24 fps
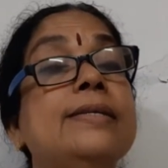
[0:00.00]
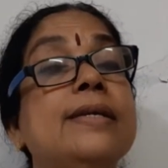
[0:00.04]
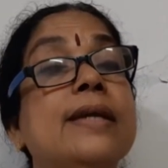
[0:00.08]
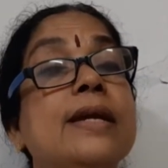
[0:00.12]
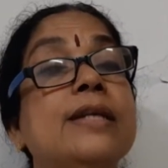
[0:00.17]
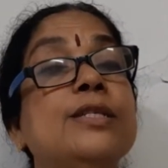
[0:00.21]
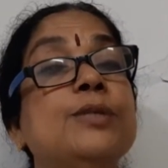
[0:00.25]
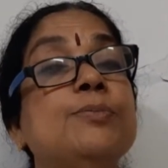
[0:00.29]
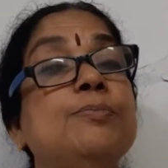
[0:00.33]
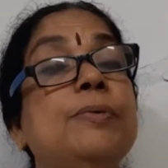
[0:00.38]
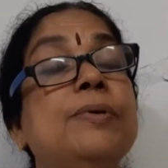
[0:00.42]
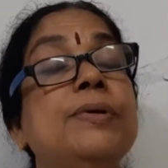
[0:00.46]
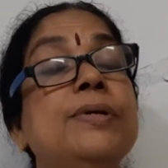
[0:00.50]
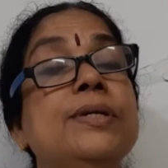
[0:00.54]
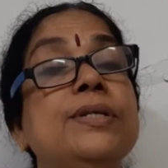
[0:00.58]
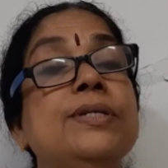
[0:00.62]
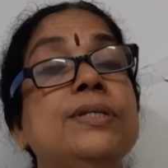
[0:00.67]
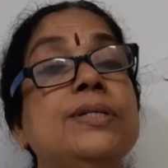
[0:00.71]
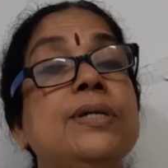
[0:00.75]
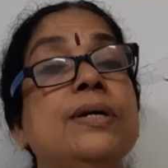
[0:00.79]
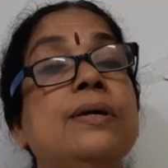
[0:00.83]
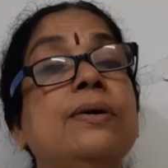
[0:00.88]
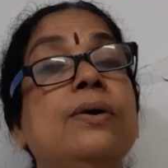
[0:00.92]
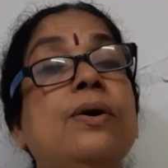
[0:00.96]
transport
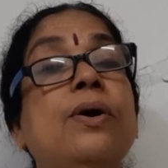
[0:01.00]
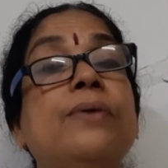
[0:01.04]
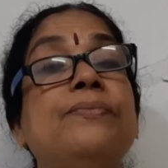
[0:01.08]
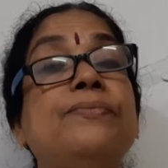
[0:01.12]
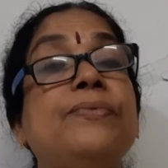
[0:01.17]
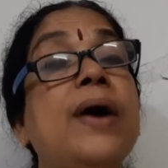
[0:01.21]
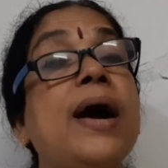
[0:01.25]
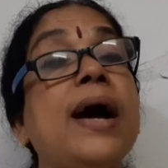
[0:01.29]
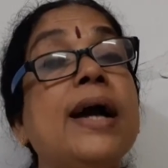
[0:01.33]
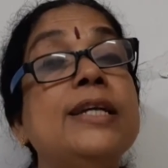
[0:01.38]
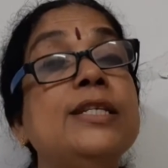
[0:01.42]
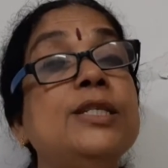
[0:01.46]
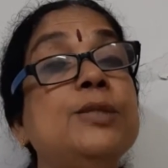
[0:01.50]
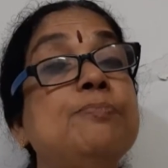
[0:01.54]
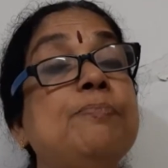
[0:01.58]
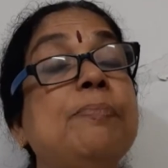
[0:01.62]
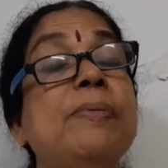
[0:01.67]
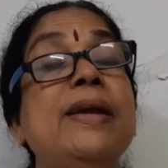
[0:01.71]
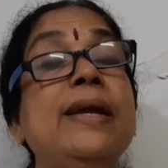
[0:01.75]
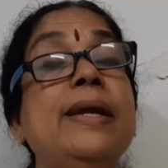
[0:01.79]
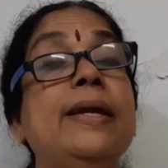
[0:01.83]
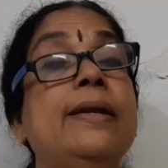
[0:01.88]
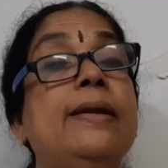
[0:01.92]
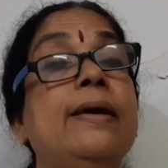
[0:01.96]
is of high
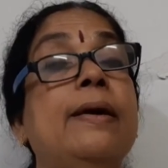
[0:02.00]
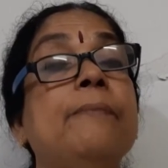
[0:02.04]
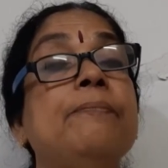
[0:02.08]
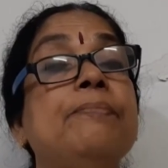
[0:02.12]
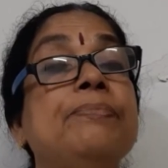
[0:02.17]
speed.